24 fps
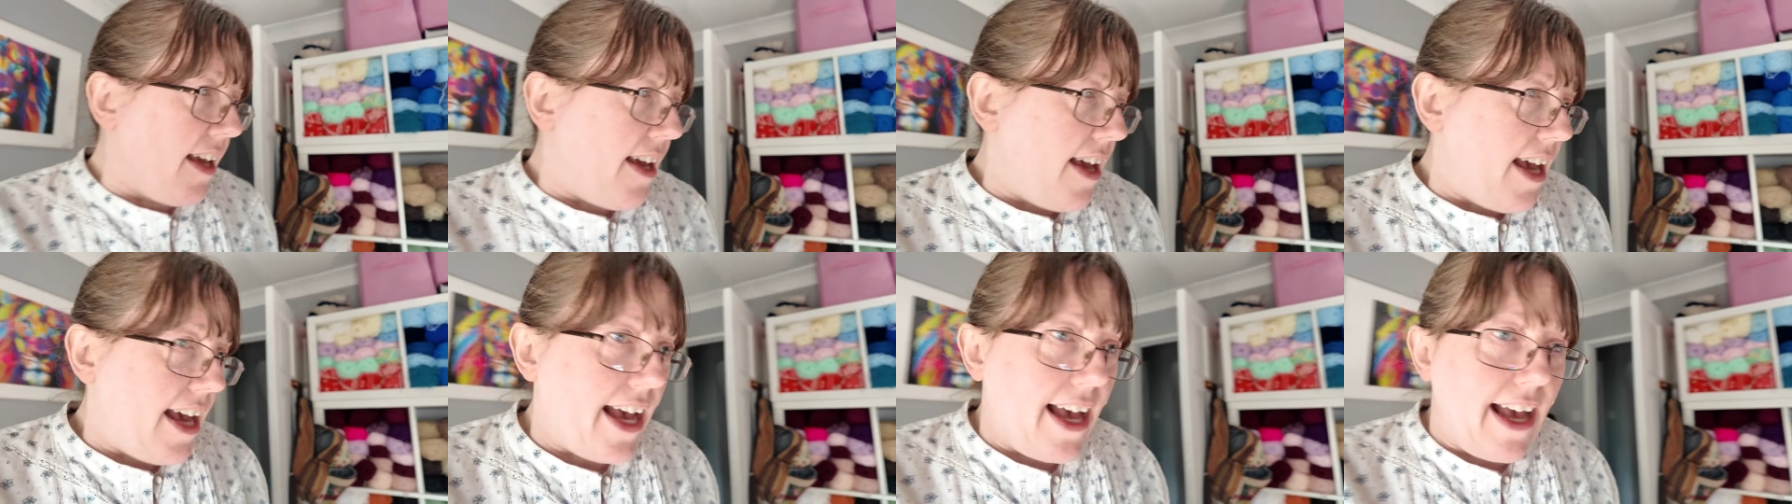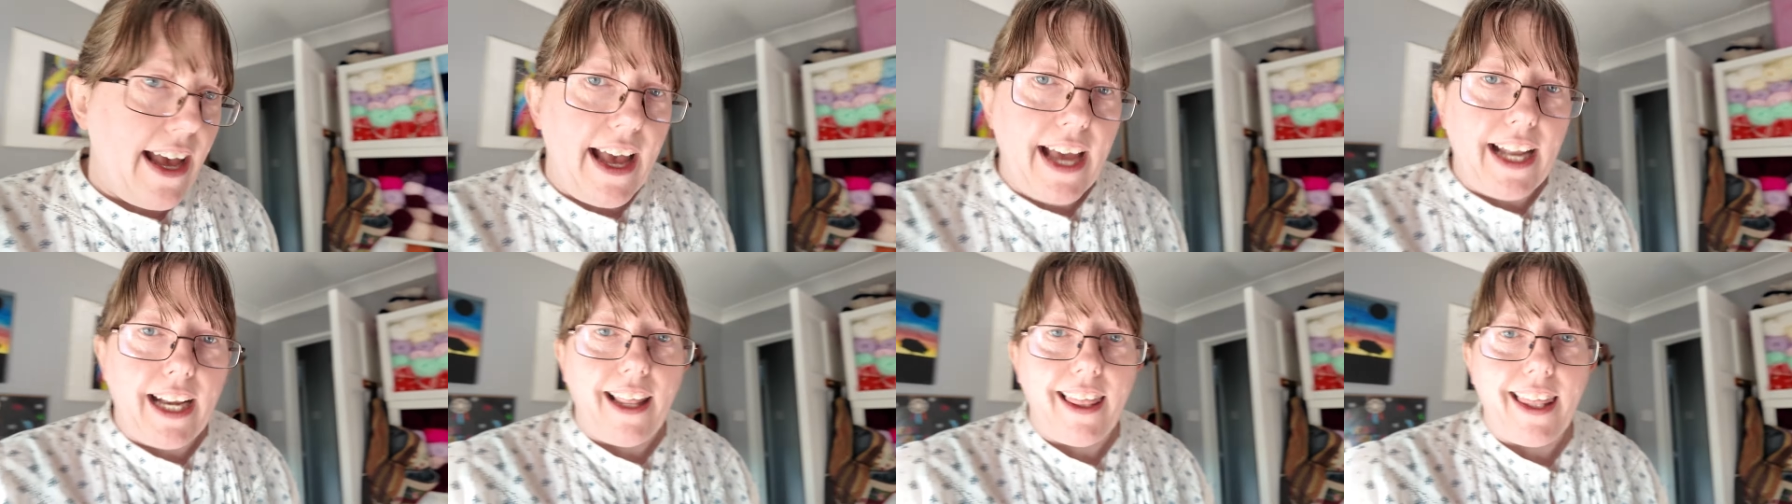
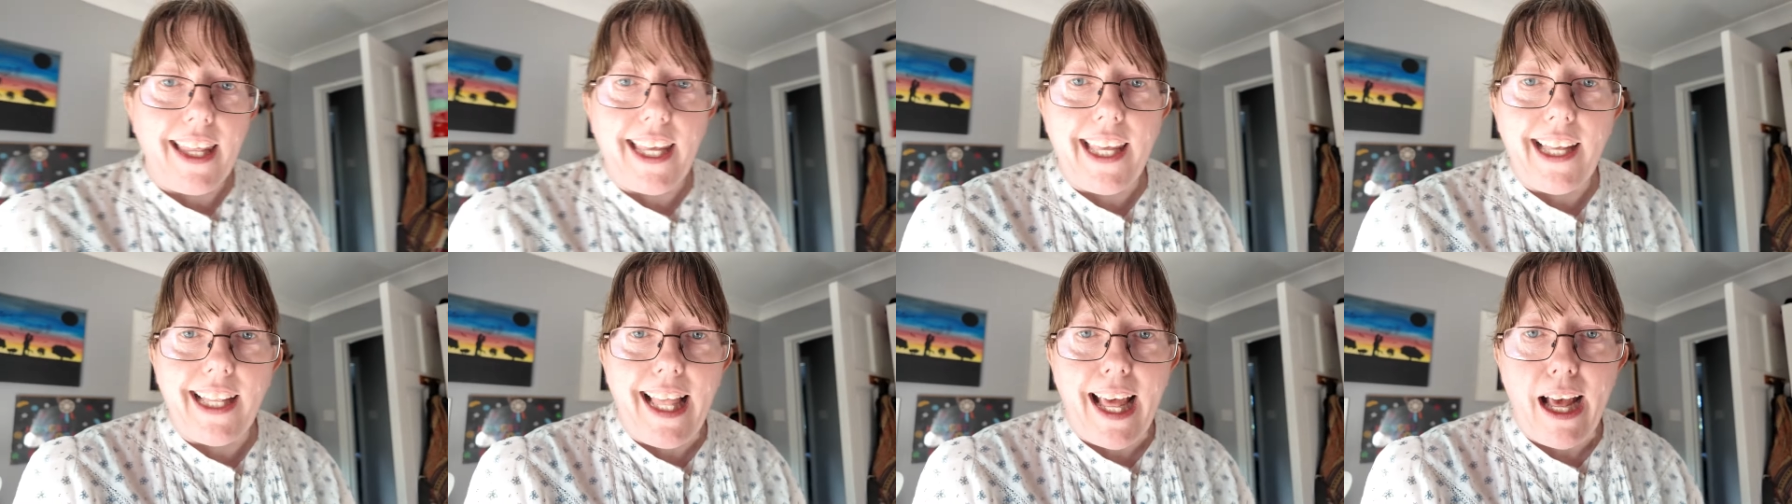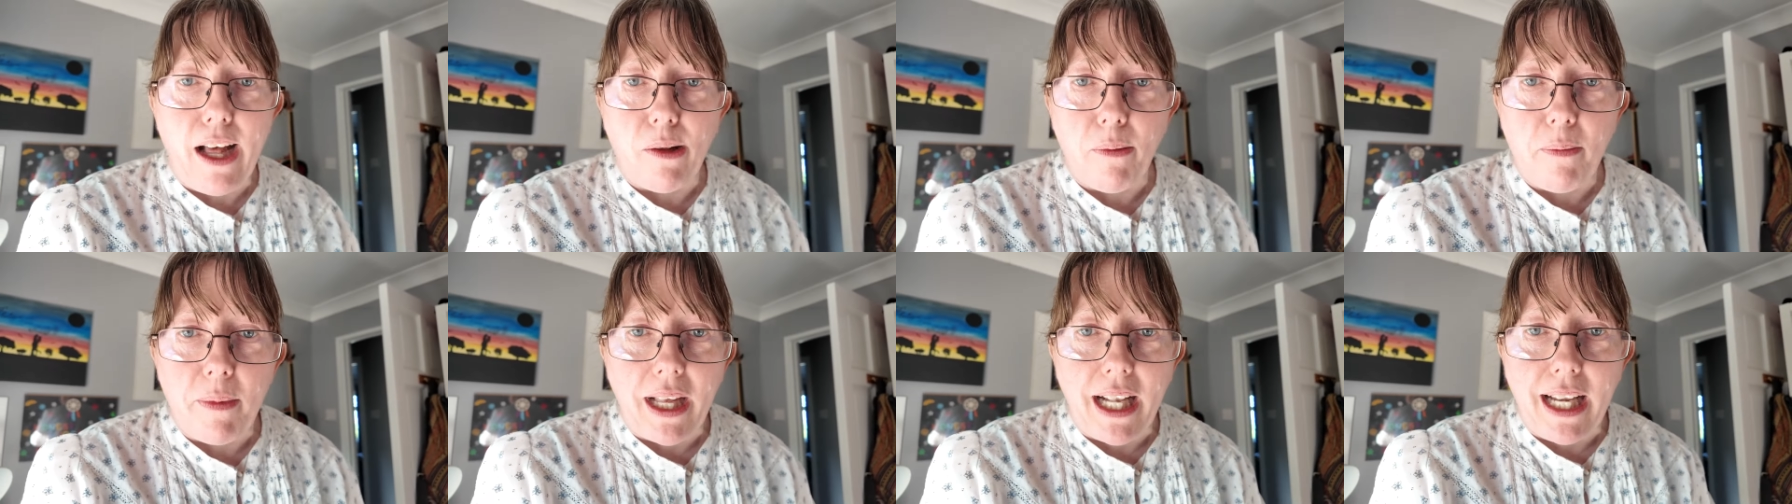And I think it'll
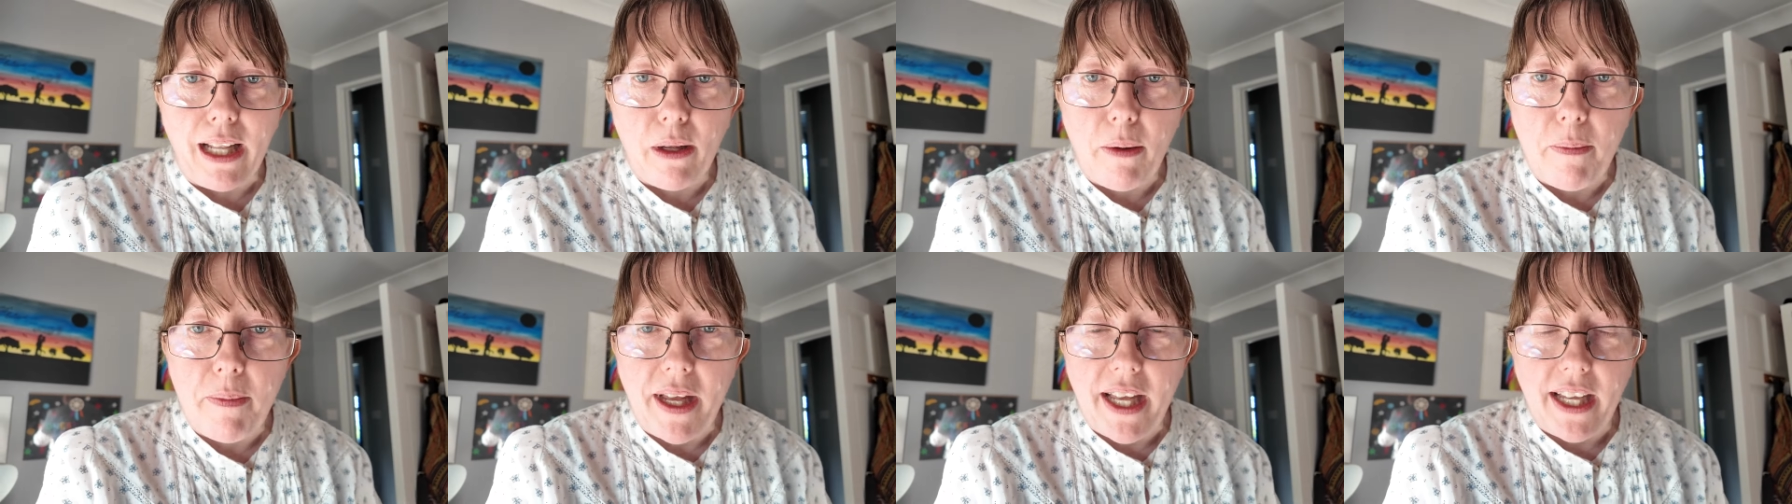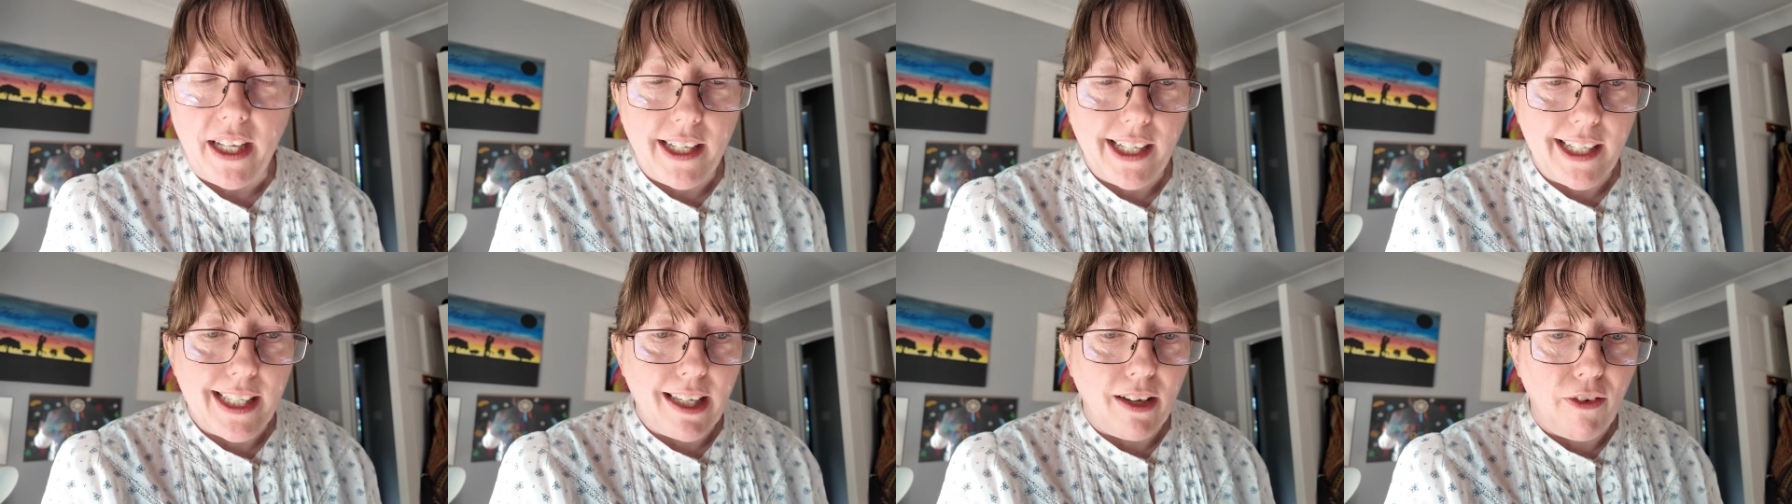help me a little bit.
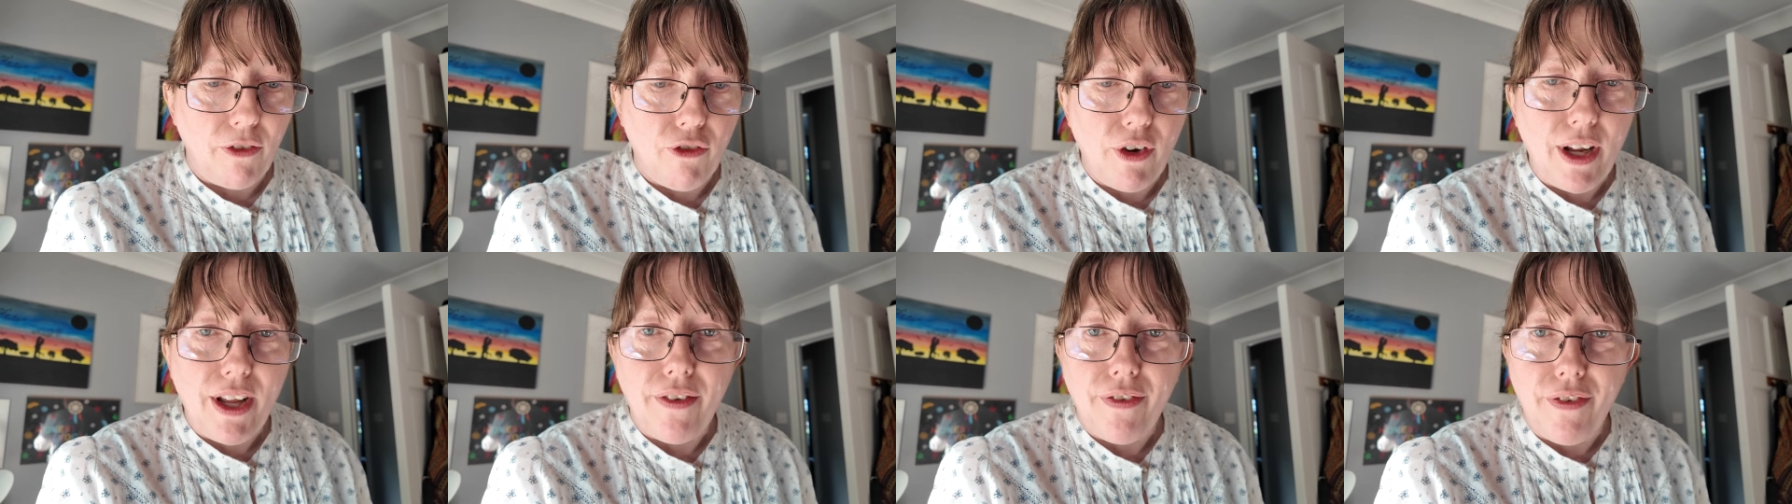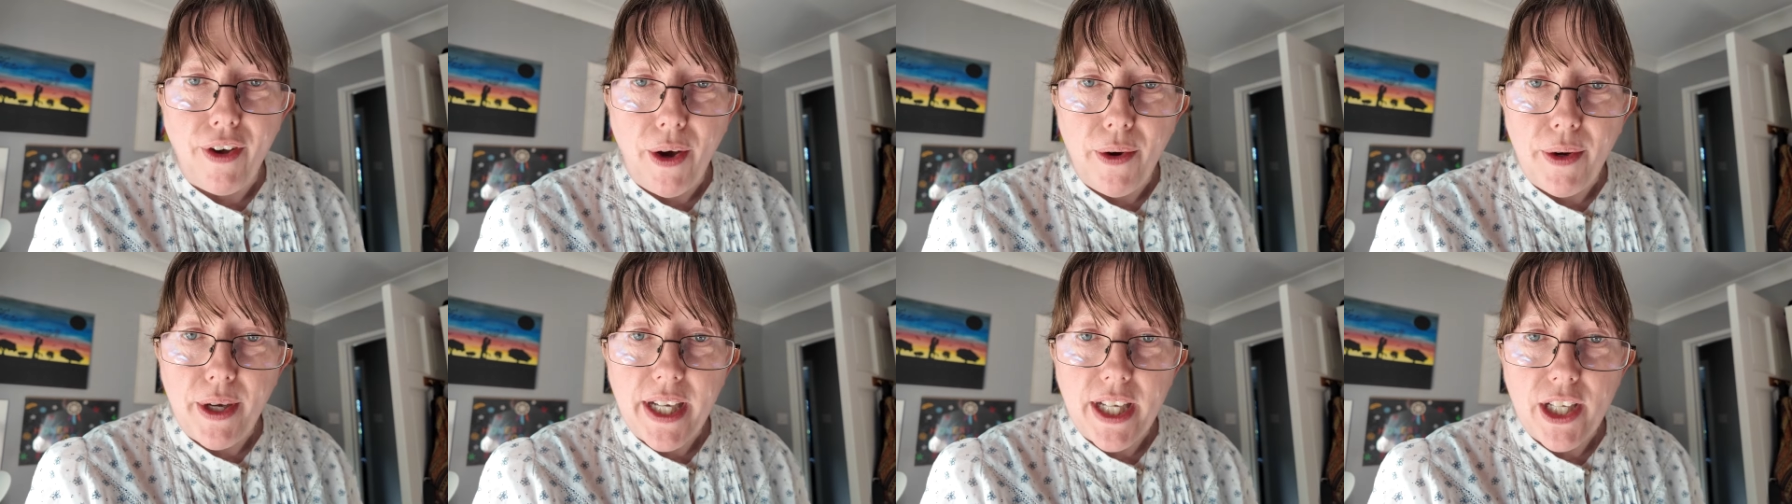Just
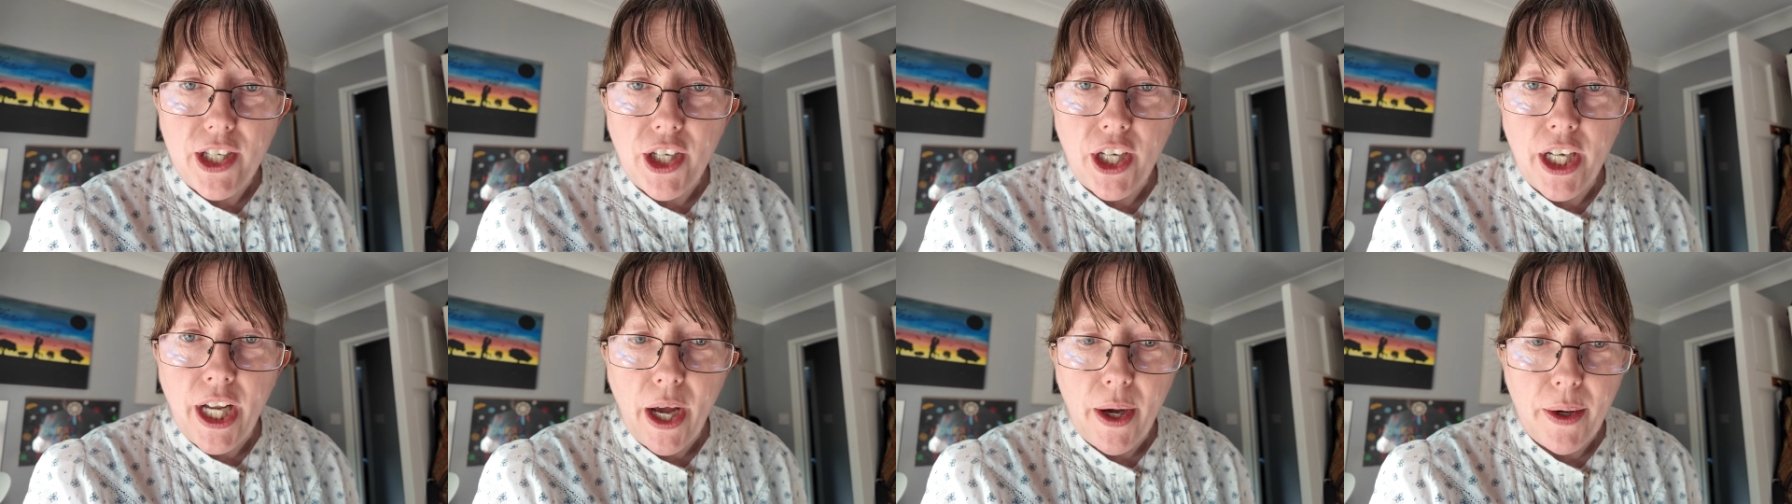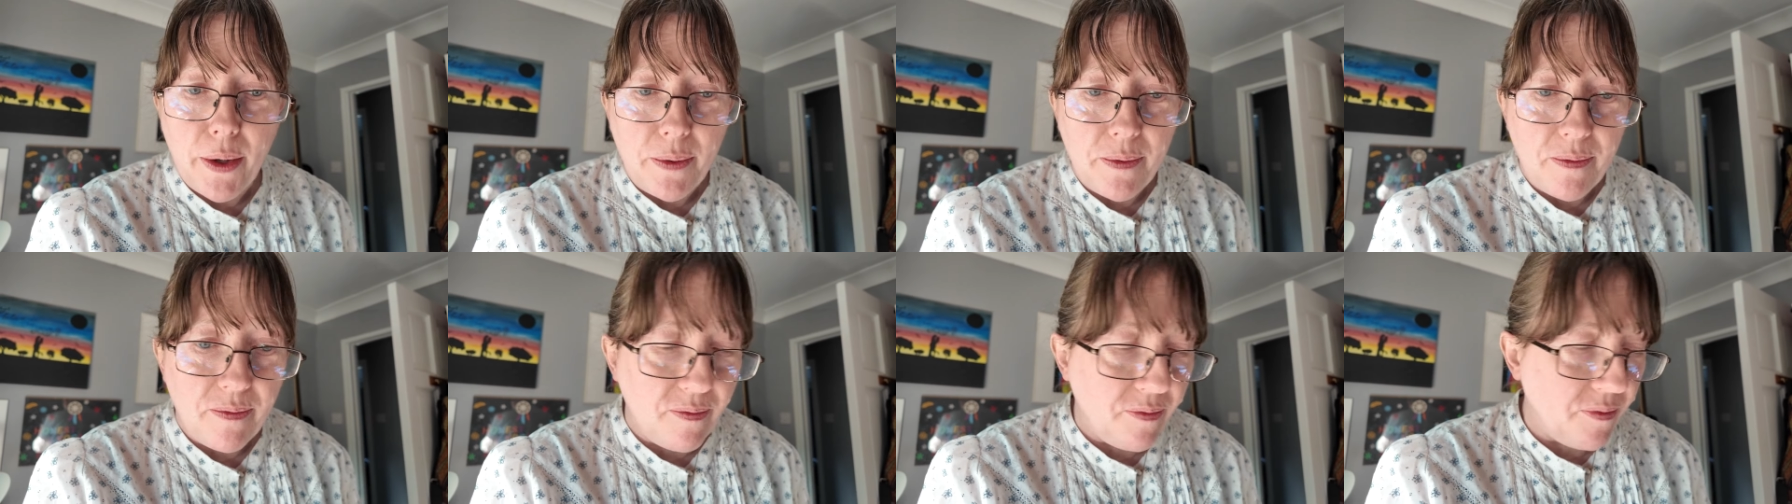refocus, you know.